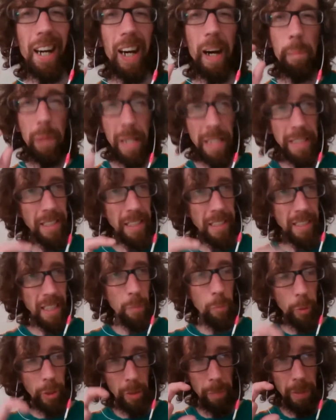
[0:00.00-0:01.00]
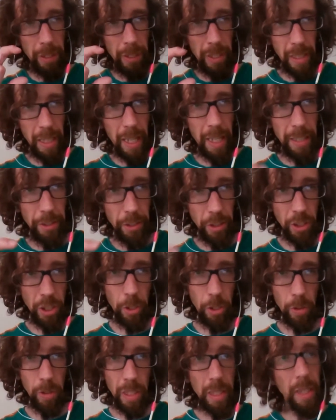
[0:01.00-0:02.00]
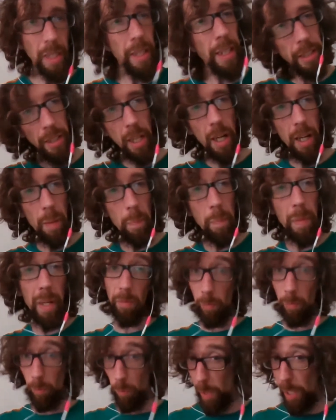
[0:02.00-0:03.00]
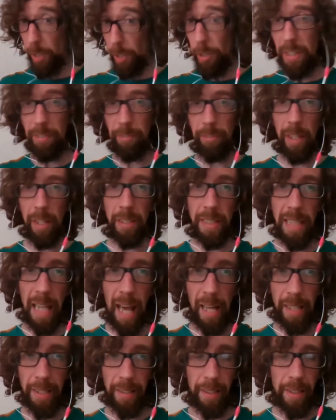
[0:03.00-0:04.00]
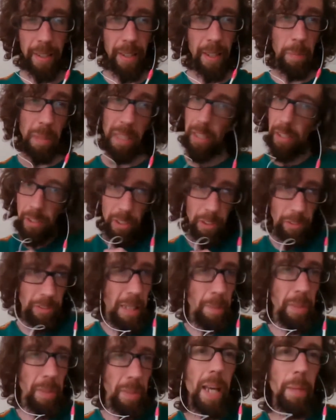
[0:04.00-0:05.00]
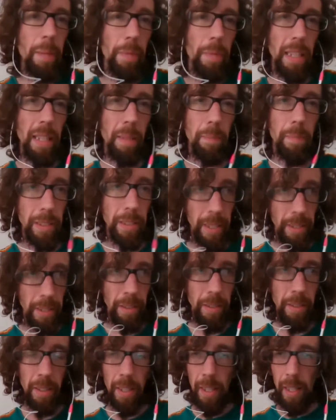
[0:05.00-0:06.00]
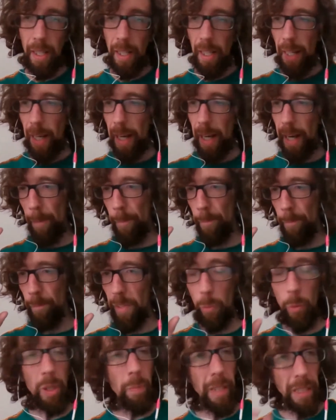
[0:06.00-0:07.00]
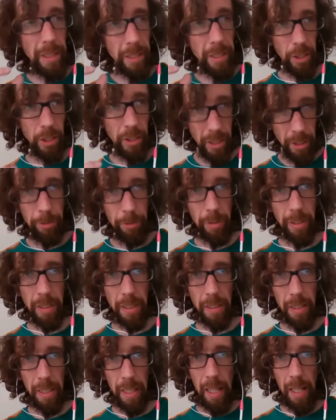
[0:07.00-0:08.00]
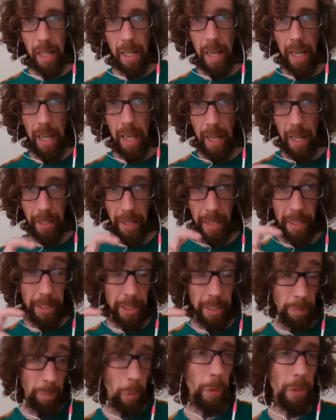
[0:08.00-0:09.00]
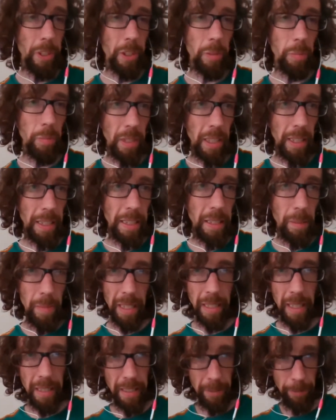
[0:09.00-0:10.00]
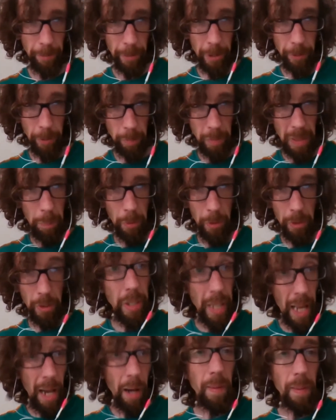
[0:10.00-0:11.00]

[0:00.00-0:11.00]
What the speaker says: Basic income would have been the kind of security that I saw my wealthy friends had because their family had money and mine didn't. It would have made such a difference. And it's important to me to make that difference for people now,